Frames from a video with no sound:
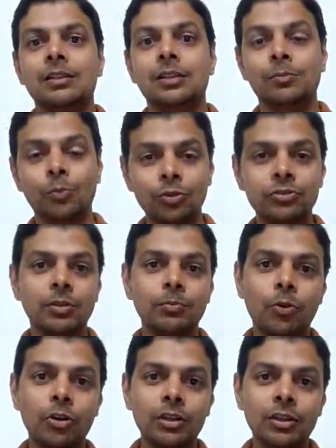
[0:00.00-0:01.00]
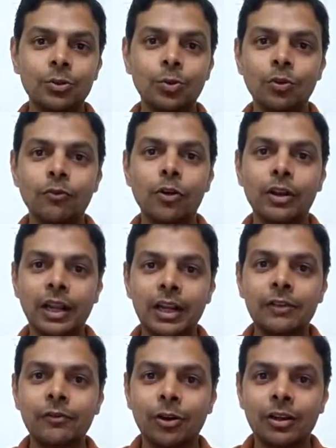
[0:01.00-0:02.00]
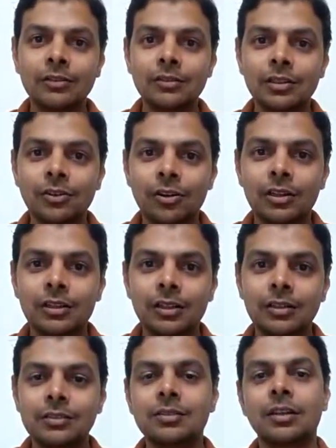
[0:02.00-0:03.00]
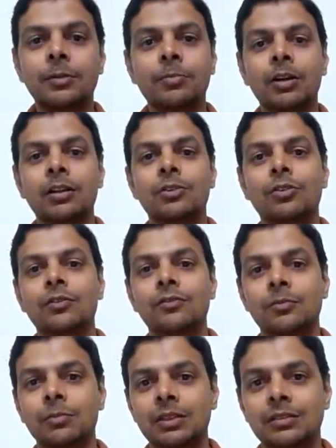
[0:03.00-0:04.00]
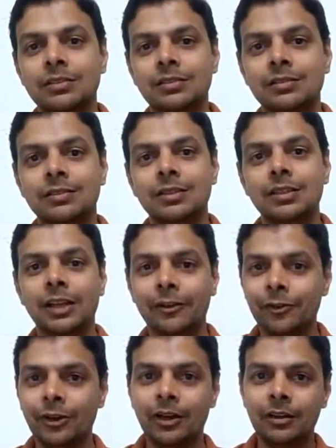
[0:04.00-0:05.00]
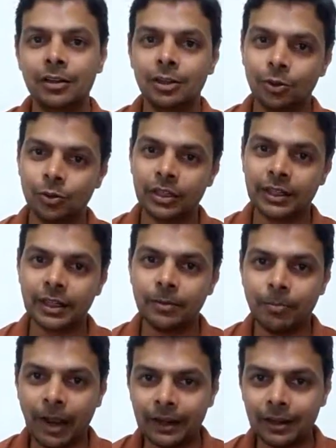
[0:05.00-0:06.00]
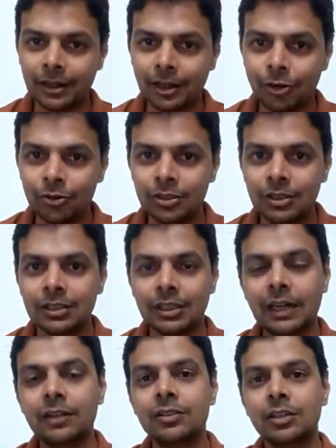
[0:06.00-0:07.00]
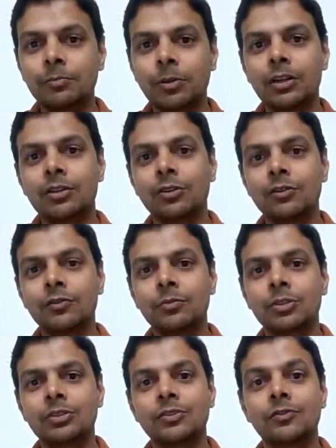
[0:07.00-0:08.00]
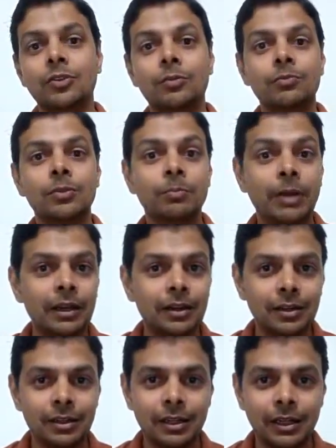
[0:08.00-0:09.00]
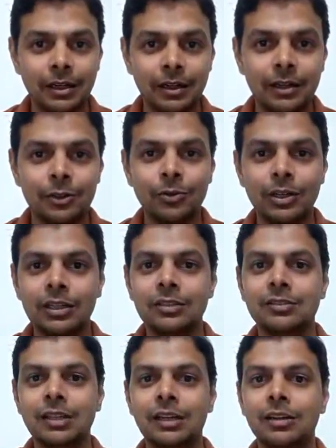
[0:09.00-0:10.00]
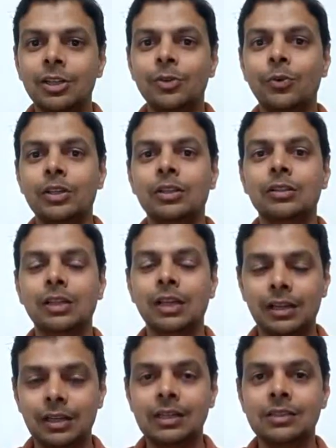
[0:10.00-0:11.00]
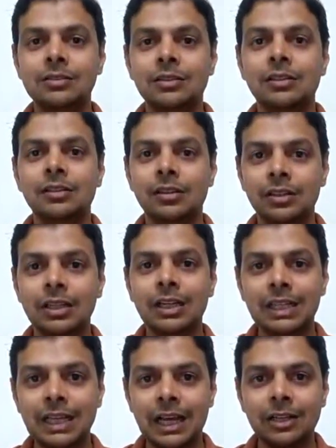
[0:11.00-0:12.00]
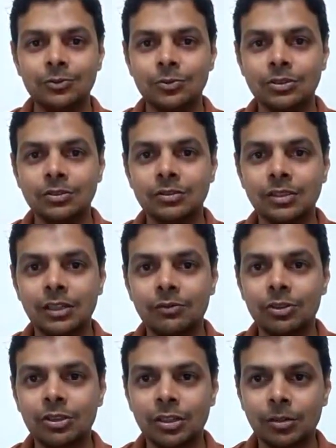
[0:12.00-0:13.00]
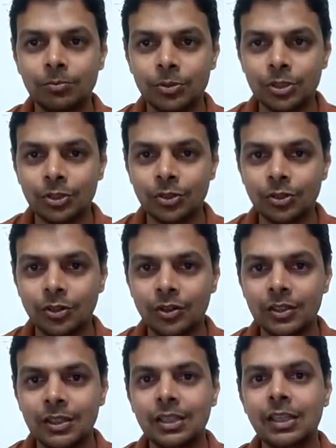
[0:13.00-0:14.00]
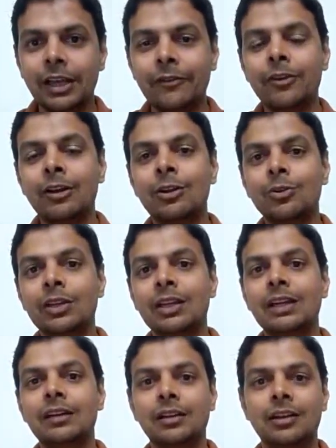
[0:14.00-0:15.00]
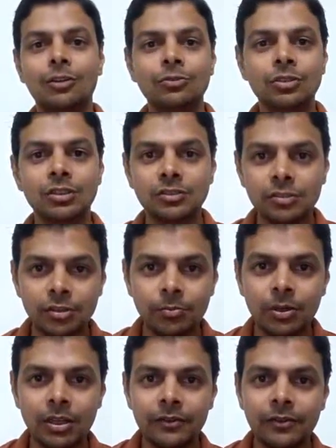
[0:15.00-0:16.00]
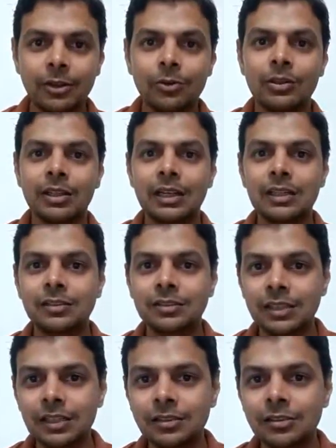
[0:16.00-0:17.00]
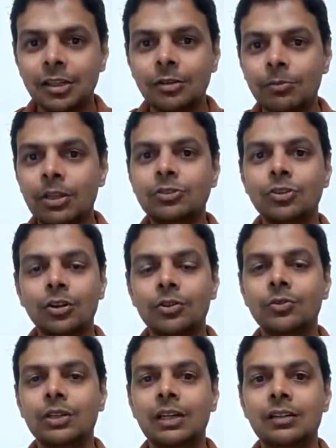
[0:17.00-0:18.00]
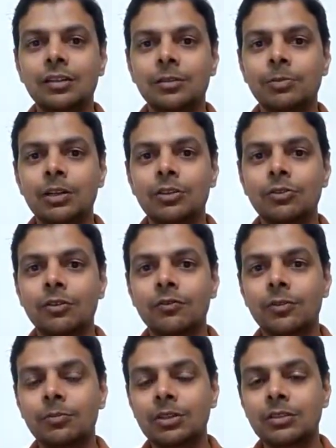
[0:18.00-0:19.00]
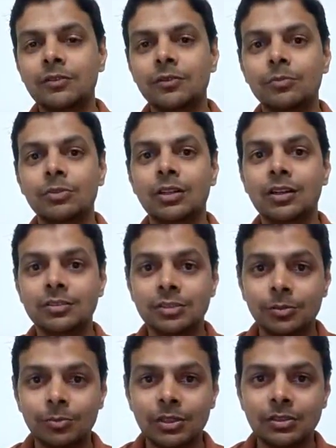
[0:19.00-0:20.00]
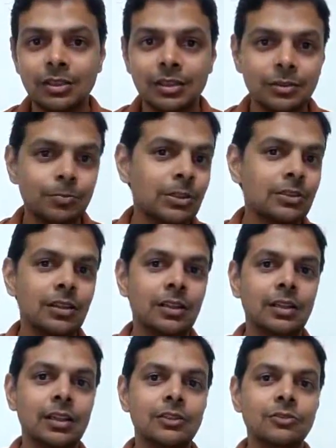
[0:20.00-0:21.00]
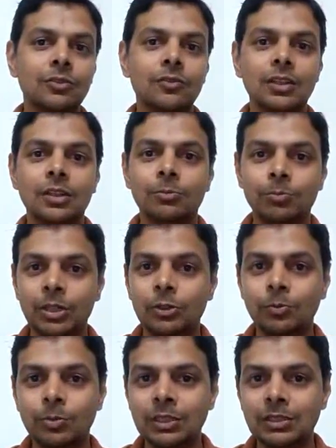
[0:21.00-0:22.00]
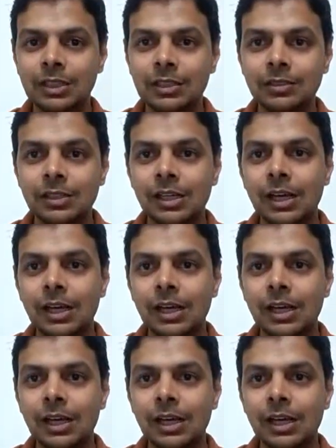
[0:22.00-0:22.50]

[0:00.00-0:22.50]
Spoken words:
The most important tool for any forensic auditor is third-party confirmations. If you are looking at bank account, get a third party confirmation from the banker directly to understand whether there is real cash which is there with the company or not. If you are looking at accounts receivable, if you are looking at sales, make sure you get third party confirmation from the customers, especially in case of B2B sales.